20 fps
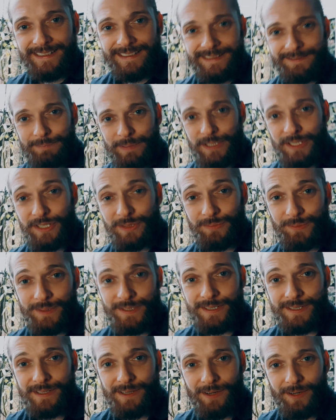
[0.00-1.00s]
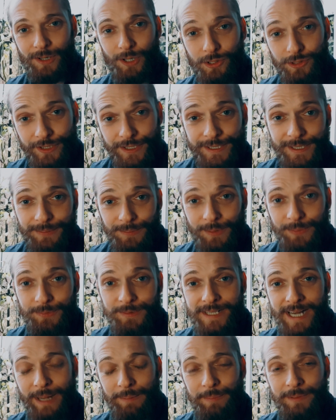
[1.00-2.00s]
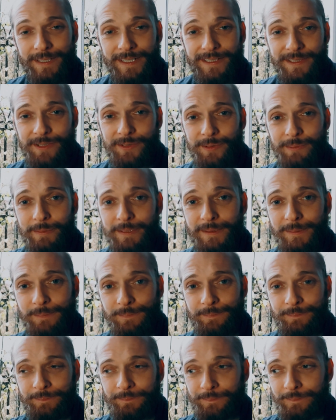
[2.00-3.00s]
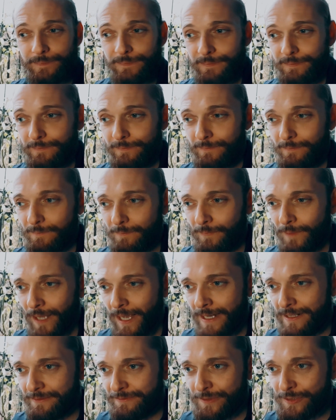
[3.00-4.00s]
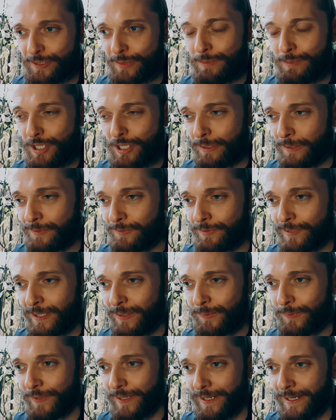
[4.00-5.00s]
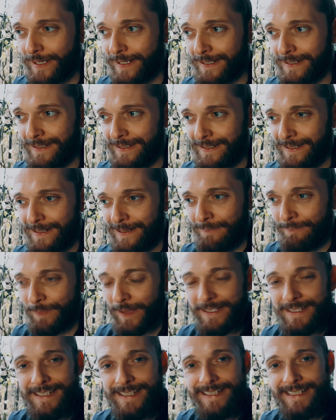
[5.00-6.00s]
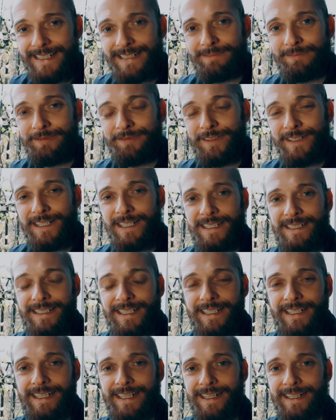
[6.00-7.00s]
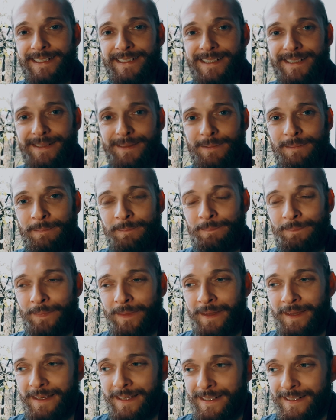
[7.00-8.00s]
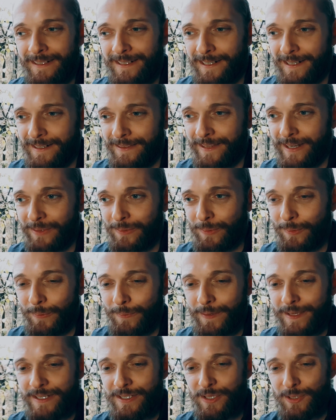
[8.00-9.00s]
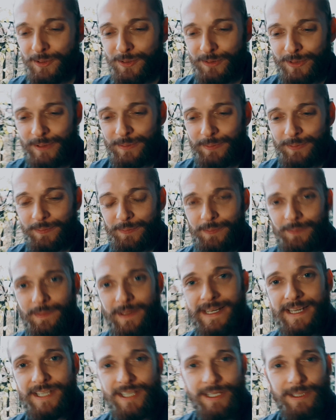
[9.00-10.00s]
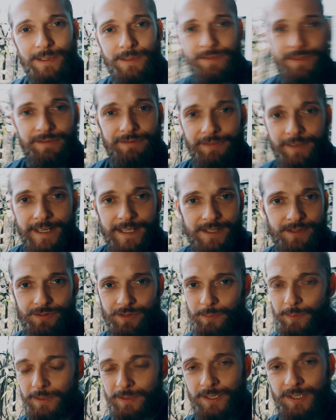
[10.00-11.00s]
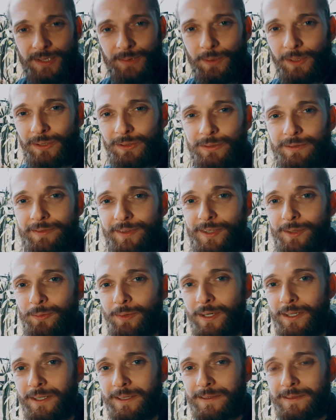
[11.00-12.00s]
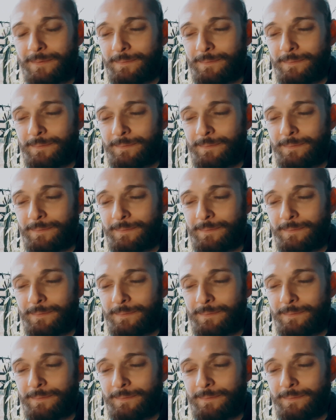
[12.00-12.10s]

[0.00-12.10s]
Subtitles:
because it was horrid what was happening to me. And for some children out there, that's the same feeling they get. Now, in Europe, many children face trouble too, all over the world.